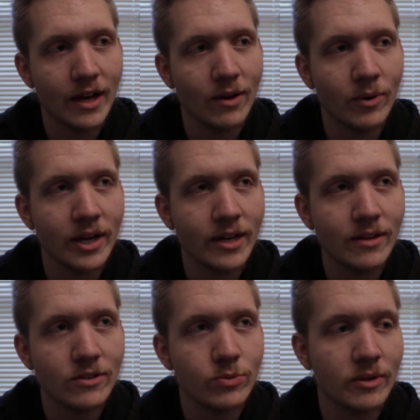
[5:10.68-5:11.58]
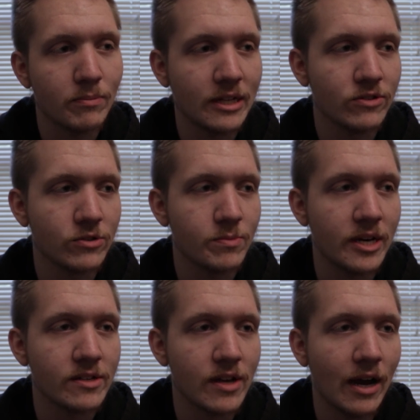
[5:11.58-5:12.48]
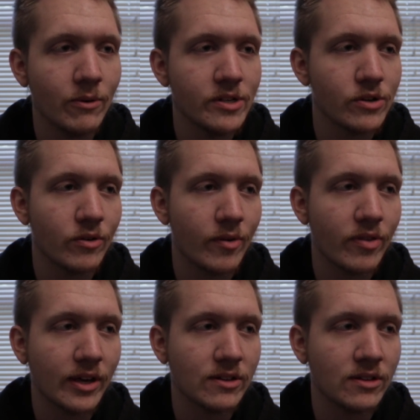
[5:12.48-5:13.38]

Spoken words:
when I get in this weird mental space, I always overthink